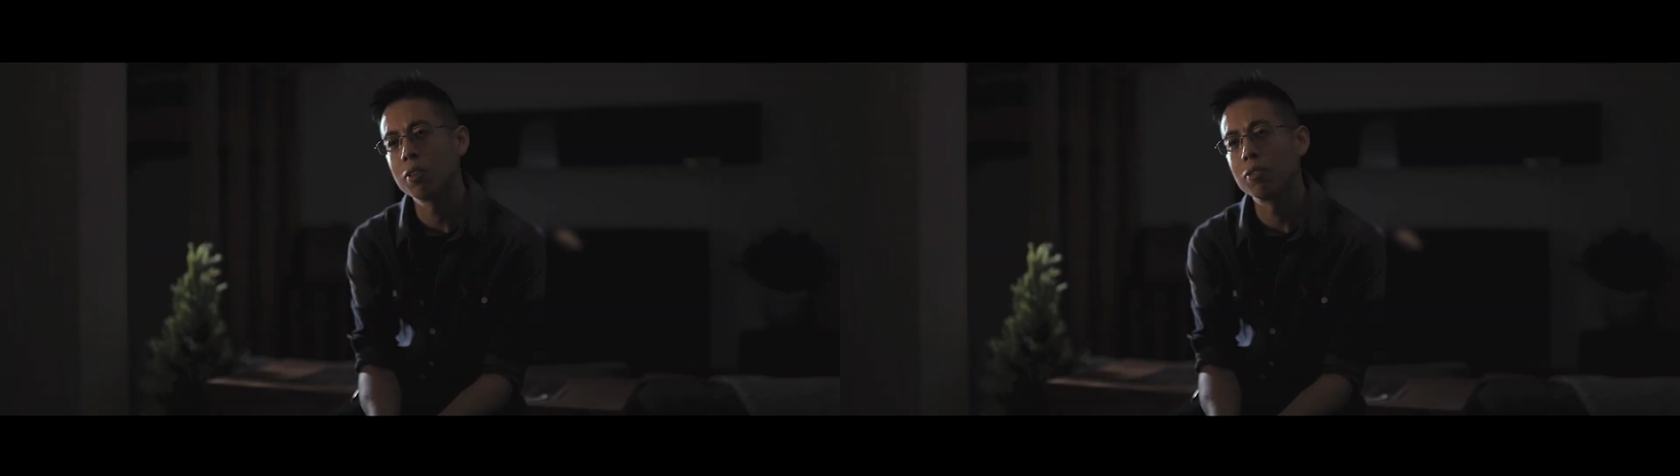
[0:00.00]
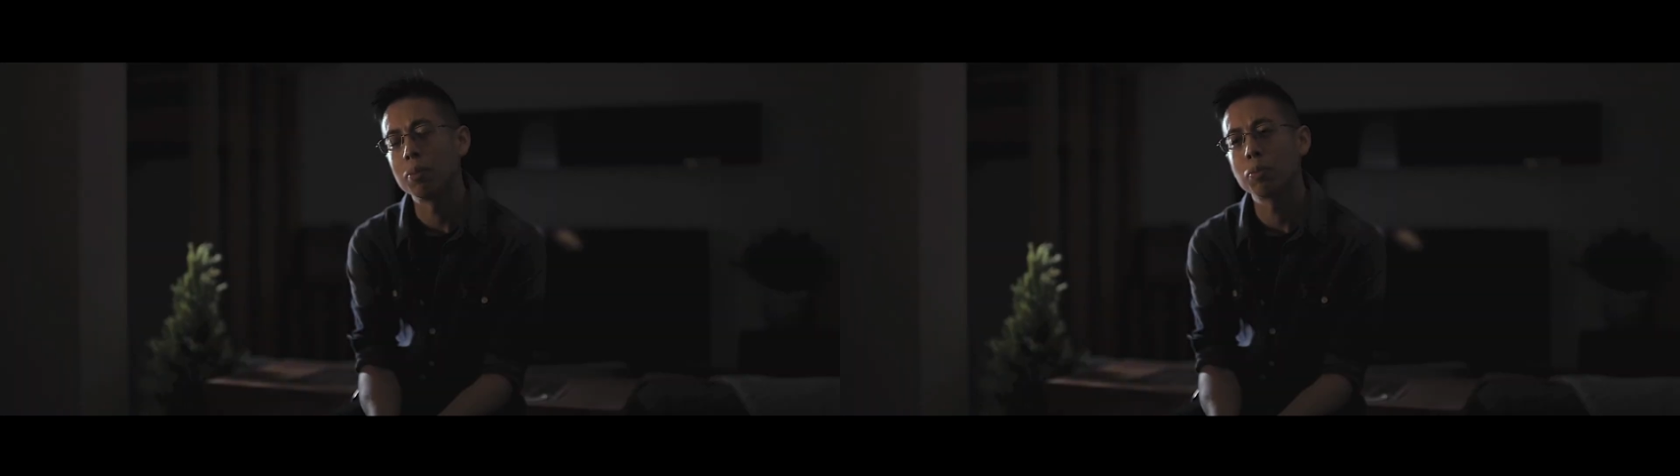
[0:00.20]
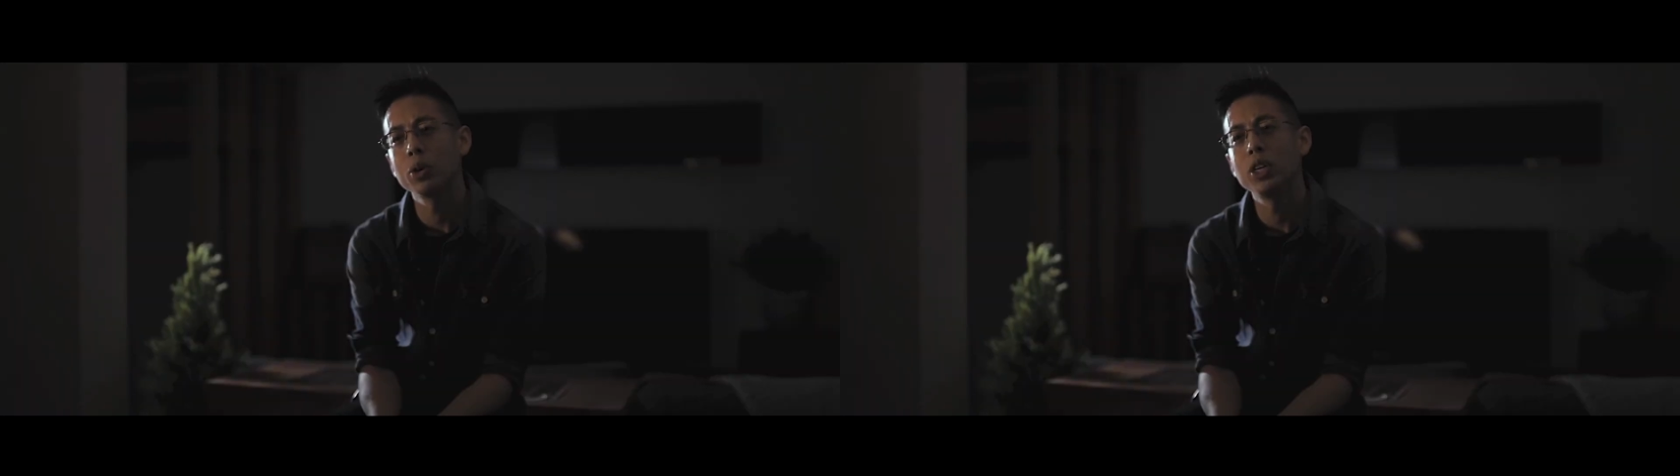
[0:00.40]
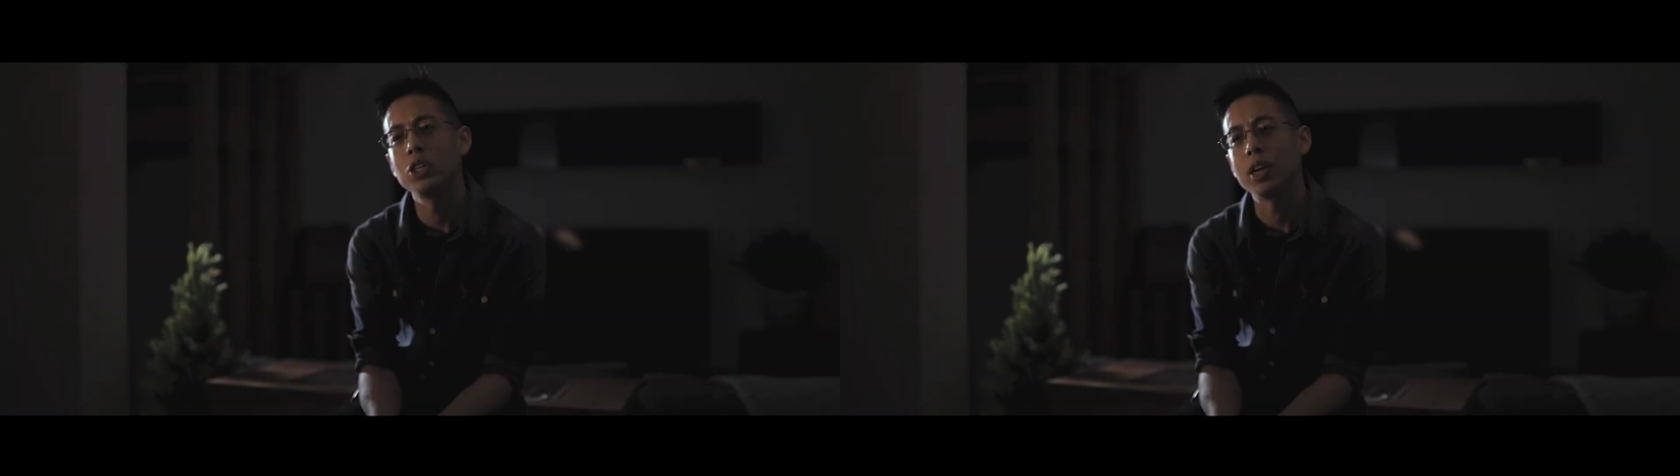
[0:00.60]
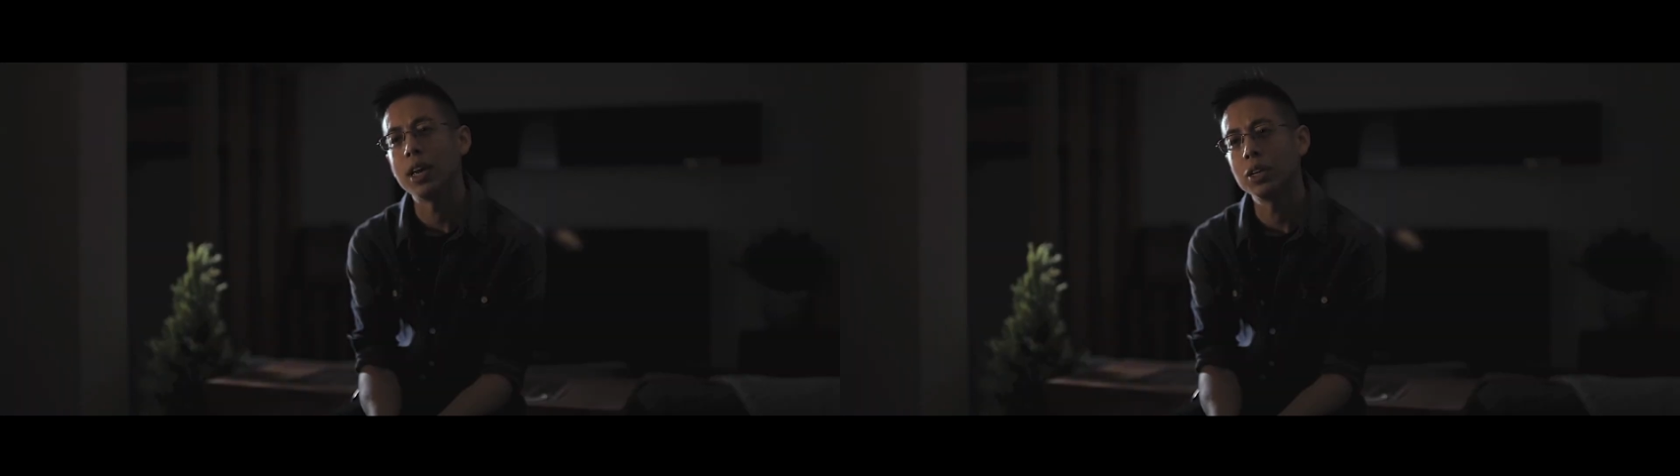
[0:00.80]
of an
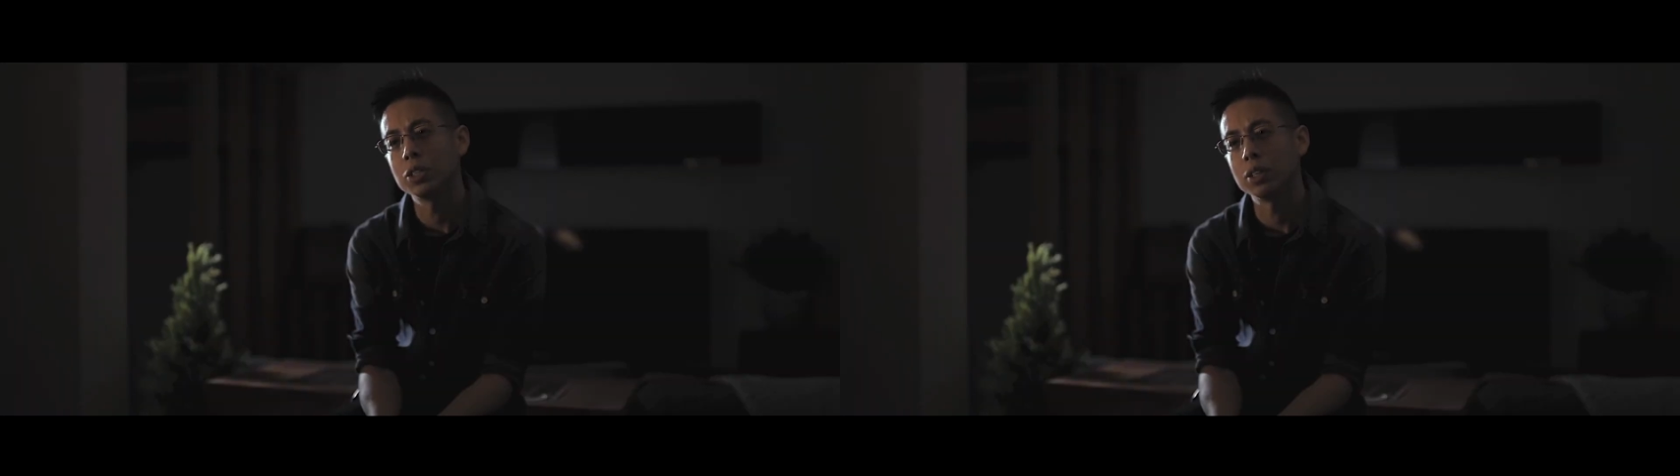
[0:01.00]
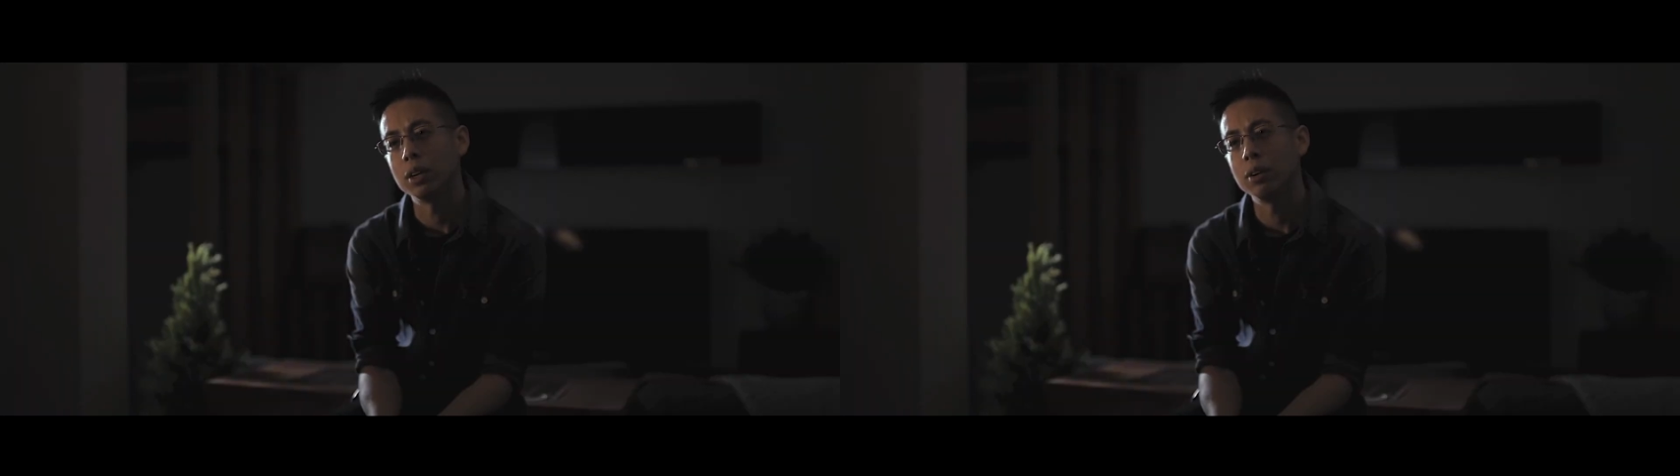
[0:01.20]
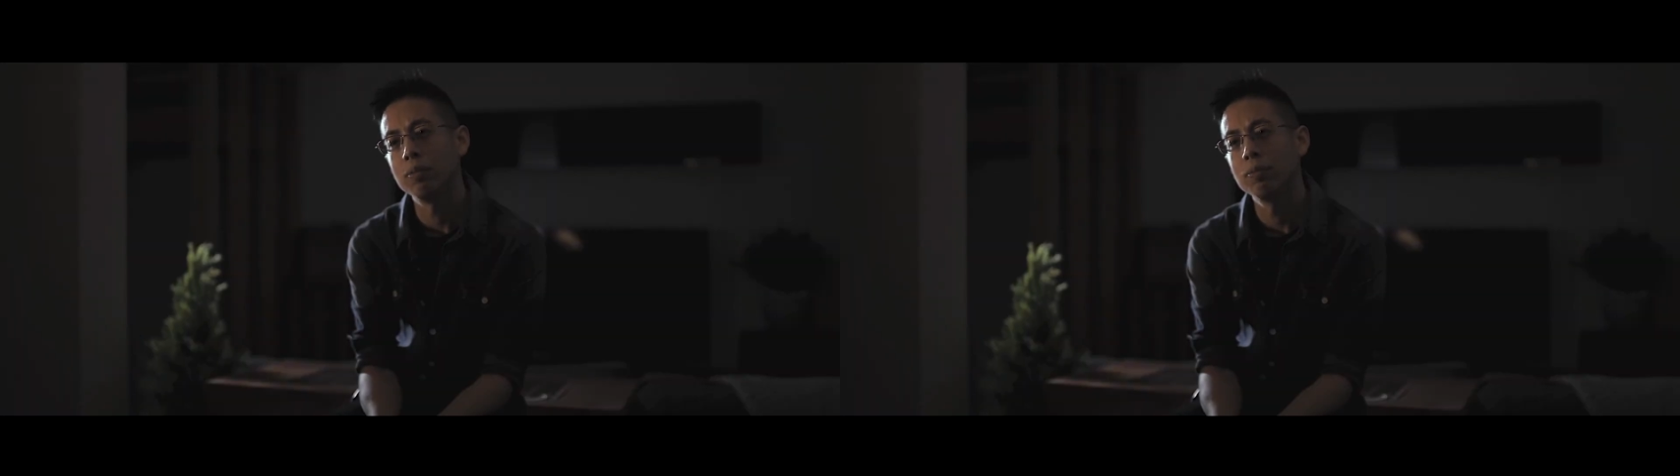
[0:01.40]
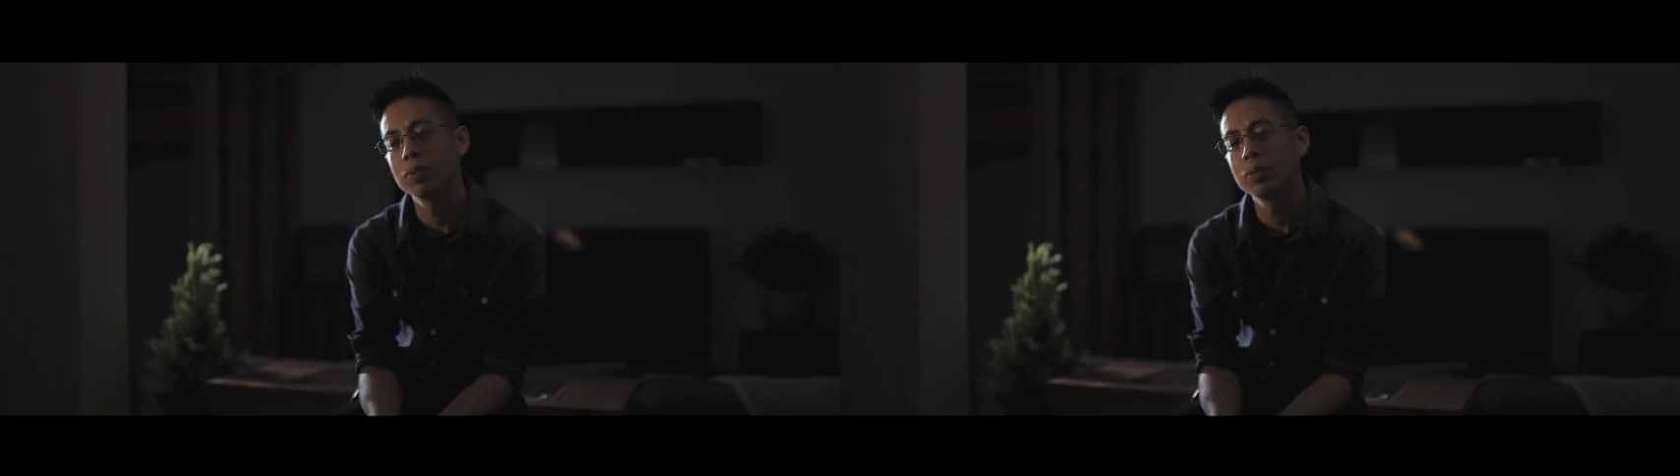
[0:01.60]
appreciation